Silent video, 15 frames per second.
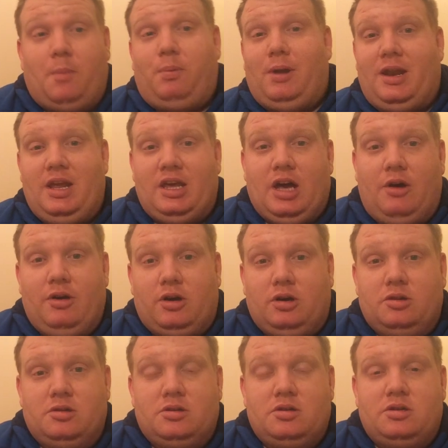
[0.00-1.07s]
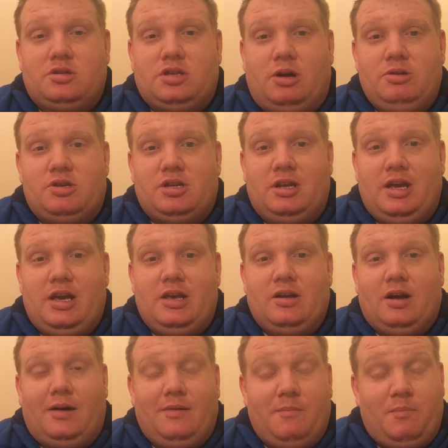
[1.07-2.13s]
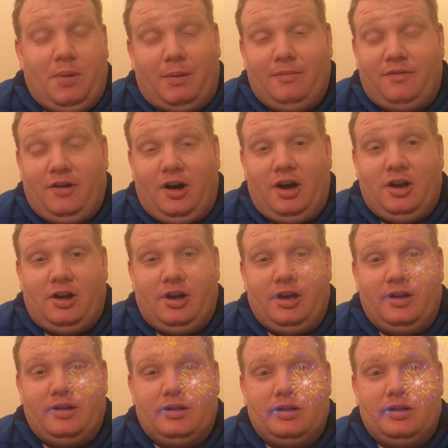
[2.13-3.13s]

plenty going on socially, bonfire night.